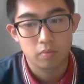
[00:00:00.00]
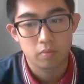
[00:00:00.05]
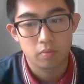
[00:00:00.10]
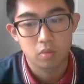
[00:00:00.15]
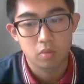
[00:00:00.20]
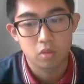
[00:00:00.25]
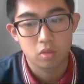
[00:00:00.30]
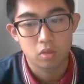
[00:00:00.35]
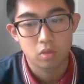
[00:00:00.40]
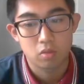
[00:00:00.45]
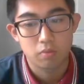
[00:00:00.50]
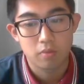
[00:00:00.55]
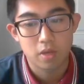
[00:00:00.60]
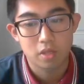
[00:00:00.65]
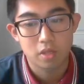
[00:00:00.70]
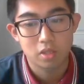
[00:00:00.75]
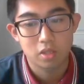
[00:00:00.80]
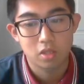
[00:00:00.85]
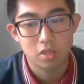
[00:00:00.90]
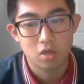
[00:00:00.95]
No, the
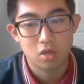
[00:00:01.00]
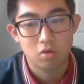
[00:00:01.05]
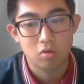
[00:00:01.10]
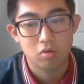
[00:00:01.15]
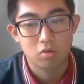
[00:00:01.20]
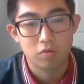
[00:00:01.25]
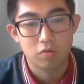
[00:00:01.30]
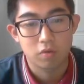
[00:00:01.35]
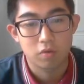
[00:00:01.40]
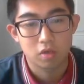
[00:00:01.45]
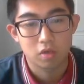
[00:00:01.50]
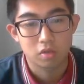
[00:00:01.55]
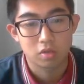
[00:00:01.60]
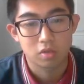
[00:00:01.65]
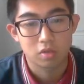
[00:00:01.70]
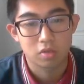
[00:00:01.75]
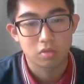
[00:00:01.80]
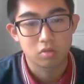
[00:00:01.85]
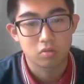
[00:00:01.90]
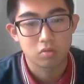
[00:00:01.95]
best scenario for us
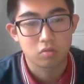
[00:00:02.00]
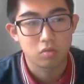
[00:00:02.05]
is to